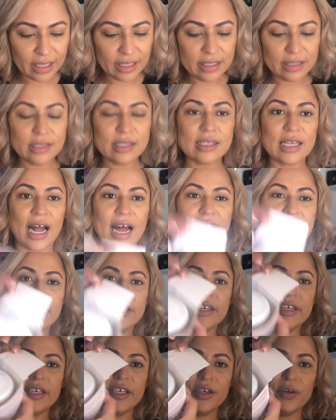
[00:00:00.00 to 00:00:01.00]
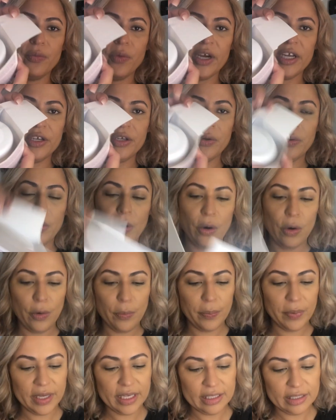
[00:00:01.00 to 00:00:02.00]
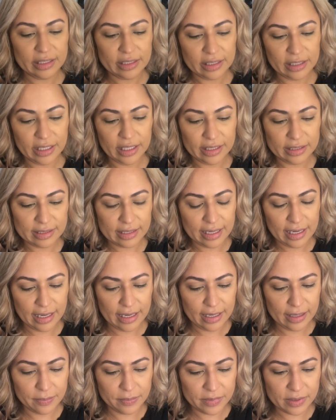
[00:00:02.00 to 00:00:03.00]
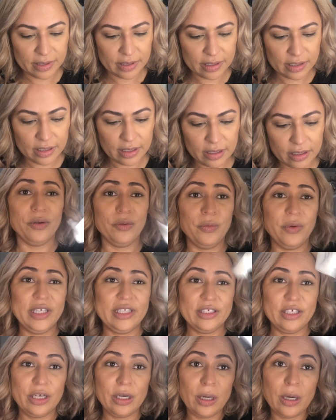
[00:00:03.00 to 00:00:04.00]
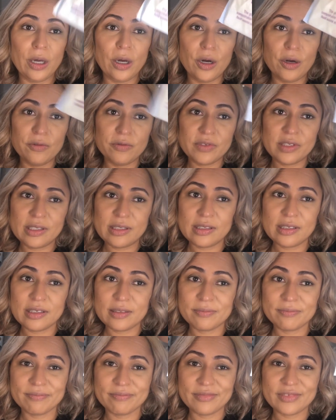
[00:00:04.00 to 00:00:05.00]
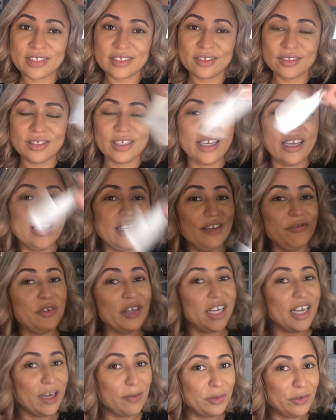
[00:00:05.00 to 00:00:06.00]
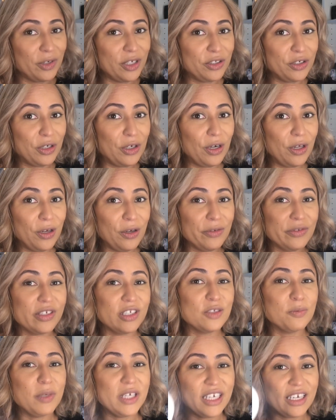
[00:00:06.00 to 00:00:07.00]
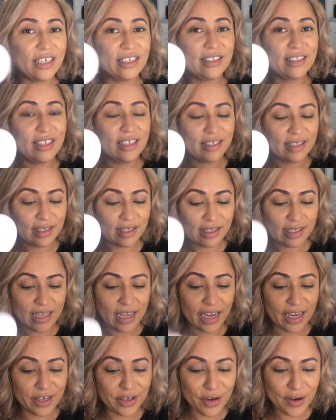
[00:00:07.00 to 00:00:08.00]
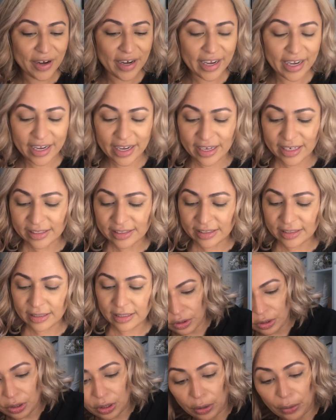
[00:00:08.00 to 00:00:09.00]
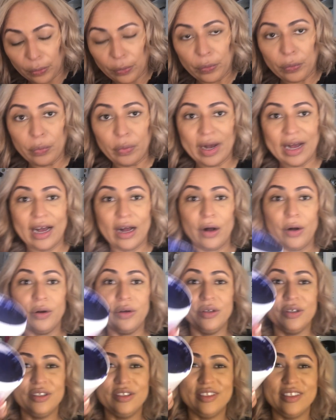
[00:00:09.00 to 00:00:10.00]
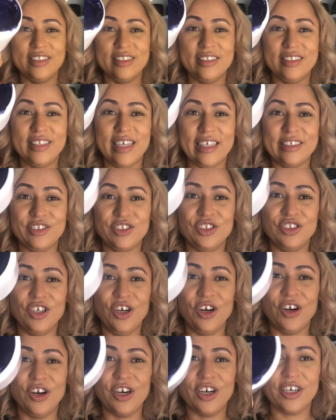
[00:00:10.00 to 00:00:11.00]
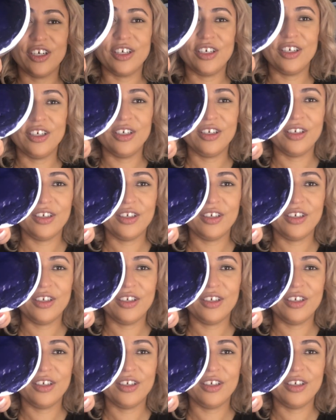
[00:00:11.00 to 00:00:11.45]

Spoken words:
Inside here, when you open, it comes with gloves. And if it comes with gloves, it's because there's a stain in your hand. Wow. That's dark.